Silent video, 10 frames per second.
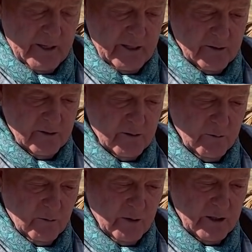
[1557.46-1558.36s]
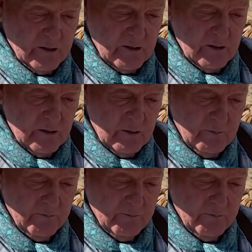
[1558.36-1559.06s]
answers some questions.